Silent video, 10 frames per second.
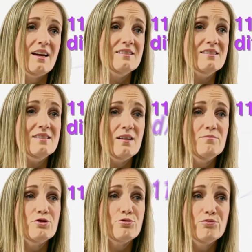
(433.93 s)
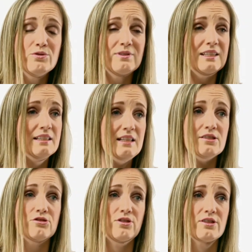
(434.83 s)
and some truly need
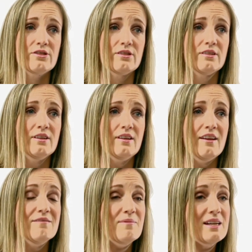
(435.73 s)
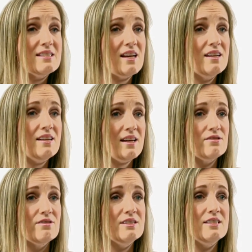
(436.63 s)
structure. If my son,
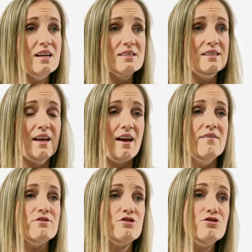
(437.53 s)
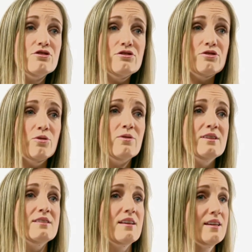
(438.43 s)
Ezra, doesn't have certain
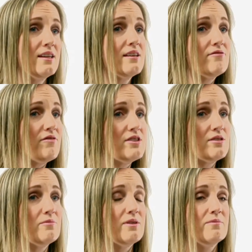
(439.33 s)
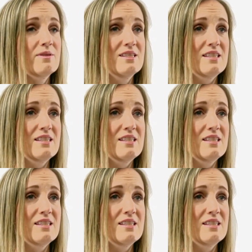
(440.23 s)
toys that he can fidget with his